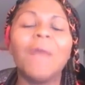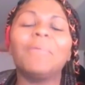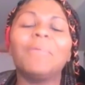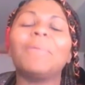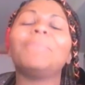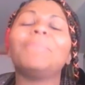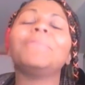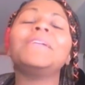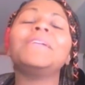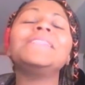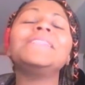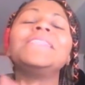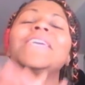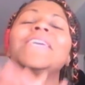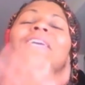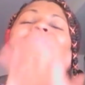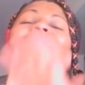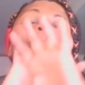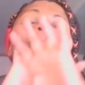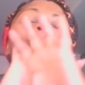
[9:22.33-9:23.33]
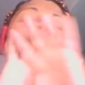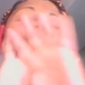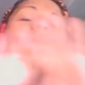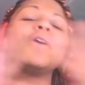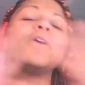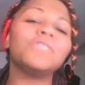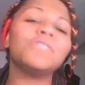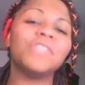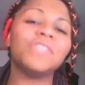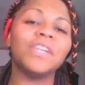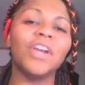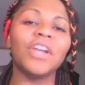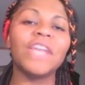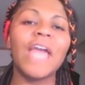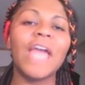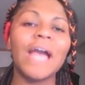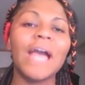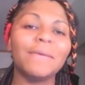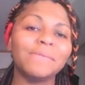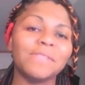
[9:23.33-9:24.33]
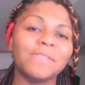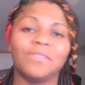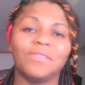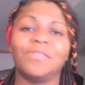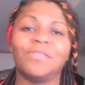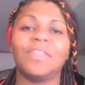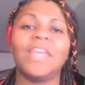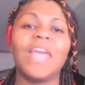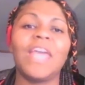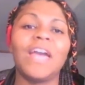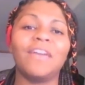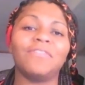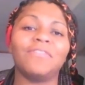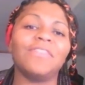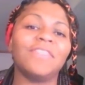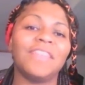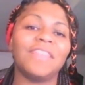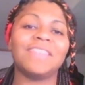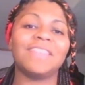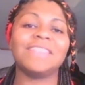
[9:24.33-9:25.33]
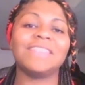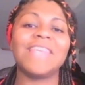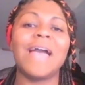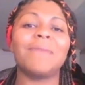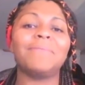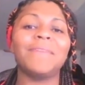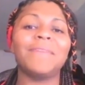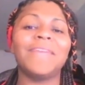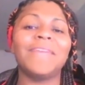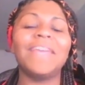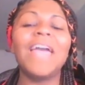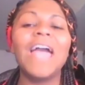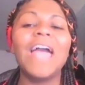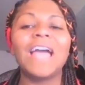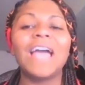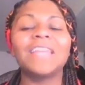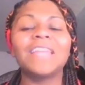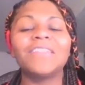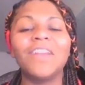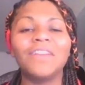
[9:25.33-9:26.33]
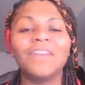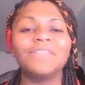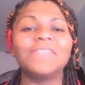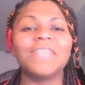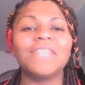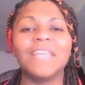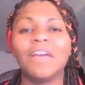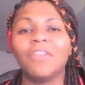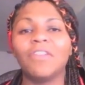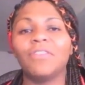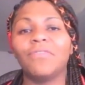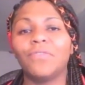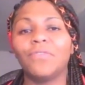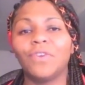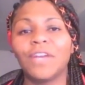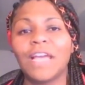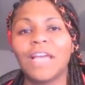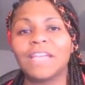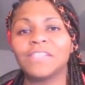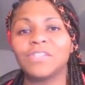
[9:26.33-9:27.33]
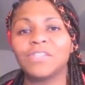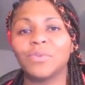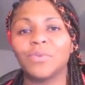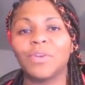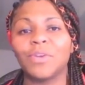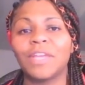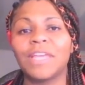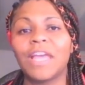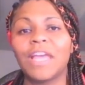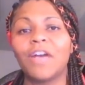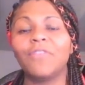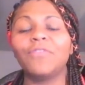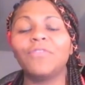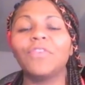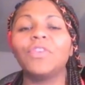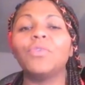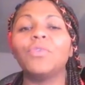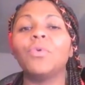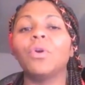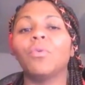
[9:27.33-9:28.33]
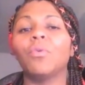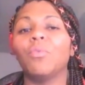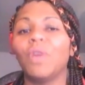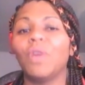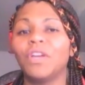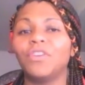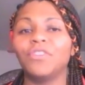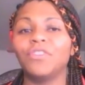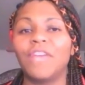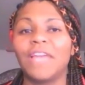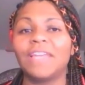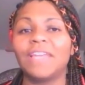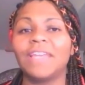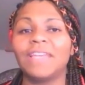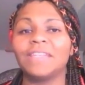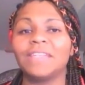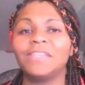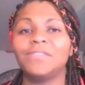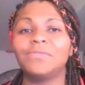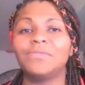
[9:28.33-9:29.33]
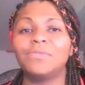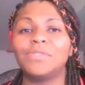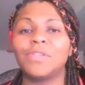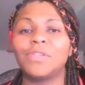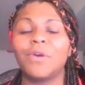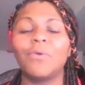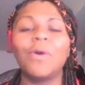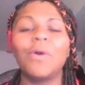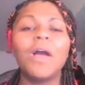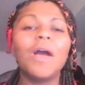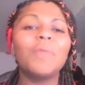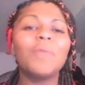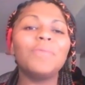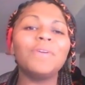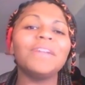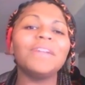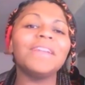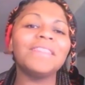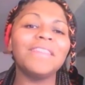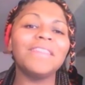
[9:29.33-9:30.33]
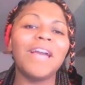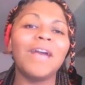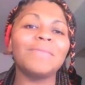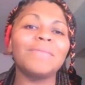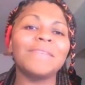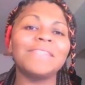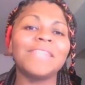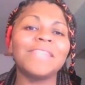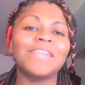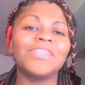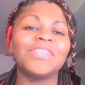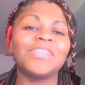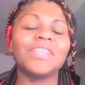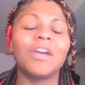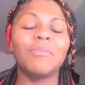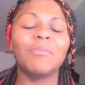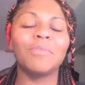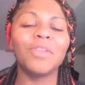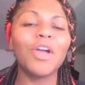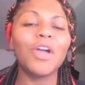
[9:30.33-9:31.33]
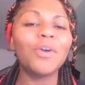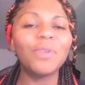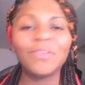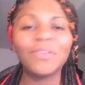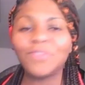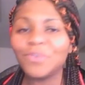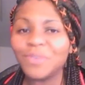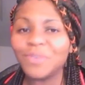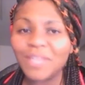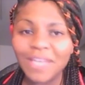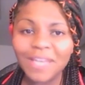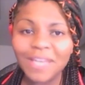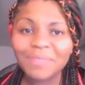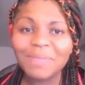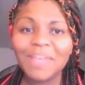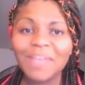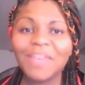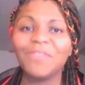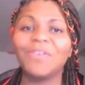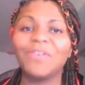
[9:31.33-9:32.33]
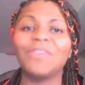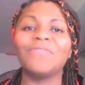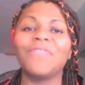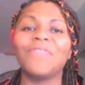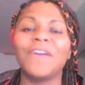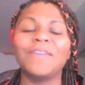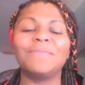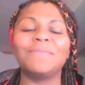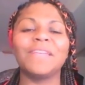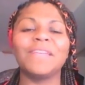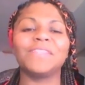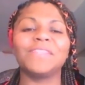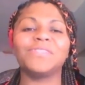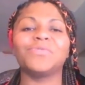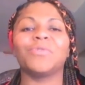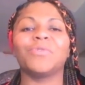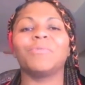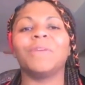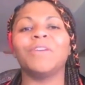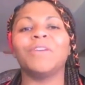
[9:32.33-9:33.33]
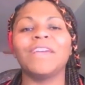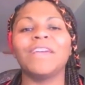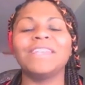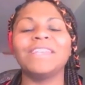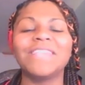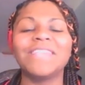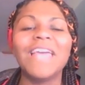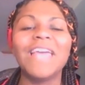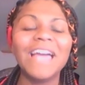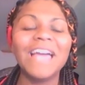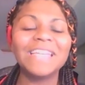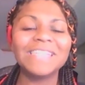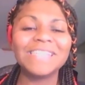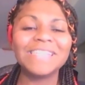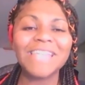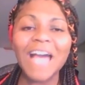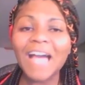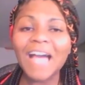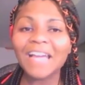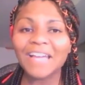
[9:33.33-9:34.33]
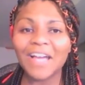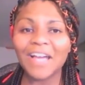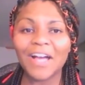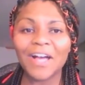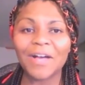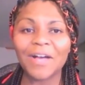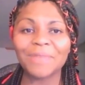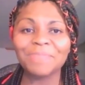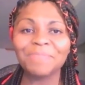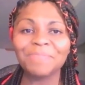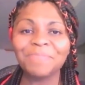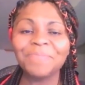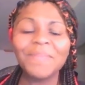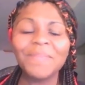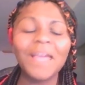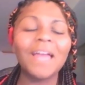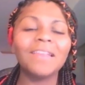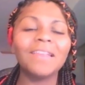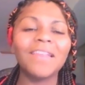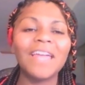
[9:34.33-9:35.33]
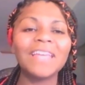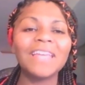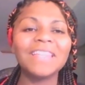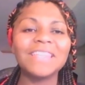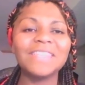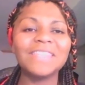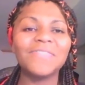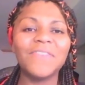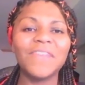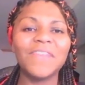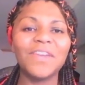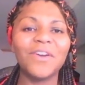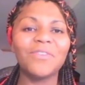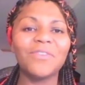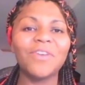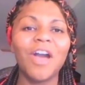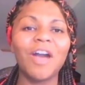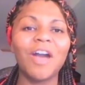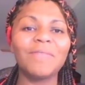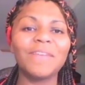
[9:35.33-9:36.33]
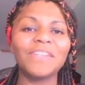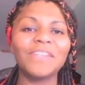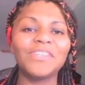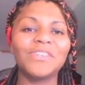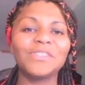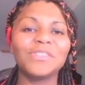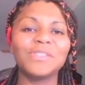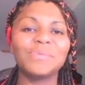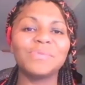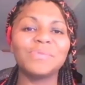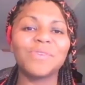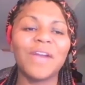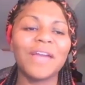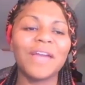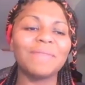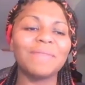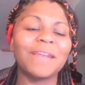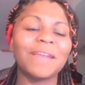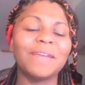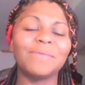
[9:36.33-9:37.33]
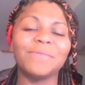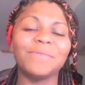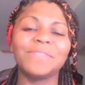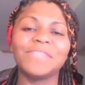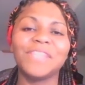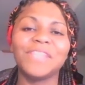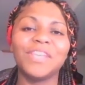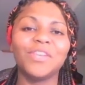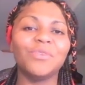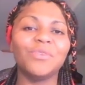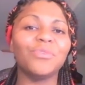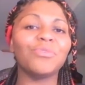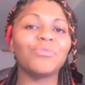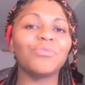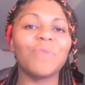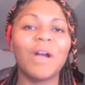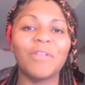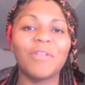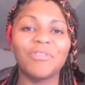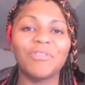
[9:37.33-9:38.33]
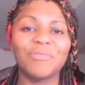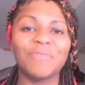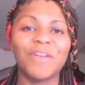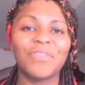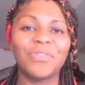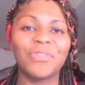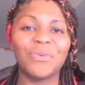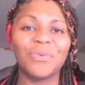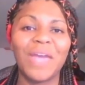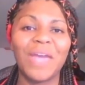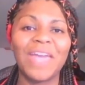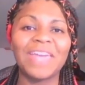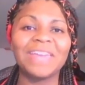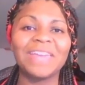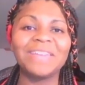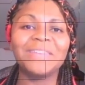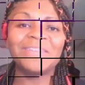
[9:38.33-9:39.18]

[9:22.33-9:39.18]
But please keep me posted on absolutely everything that's happening. I love seeing how the forecasts are working out for you or what you're getting into. So put it in the comment section down below. If you need me, you can find me at stormiegrace.com. Like this video, comment, share, subscribe, and I will see you throughout the month, okay?